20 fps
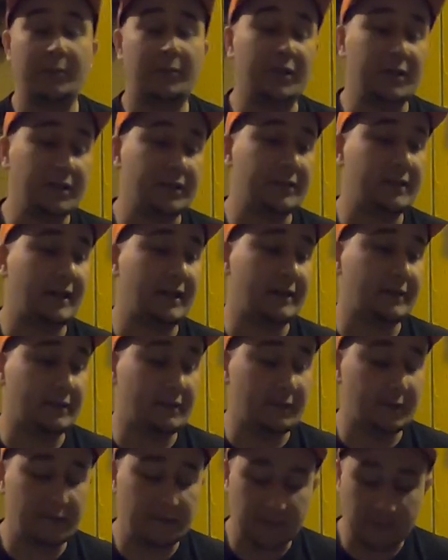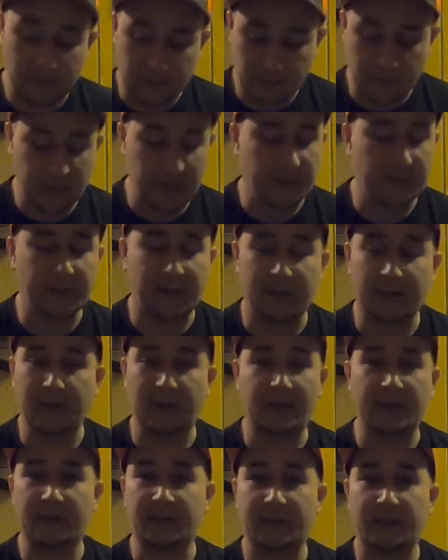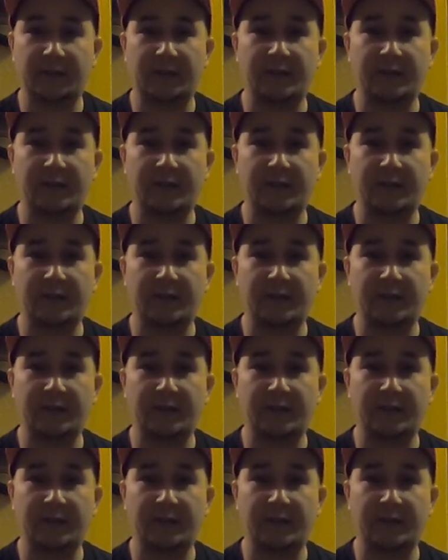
Please, guys, please. I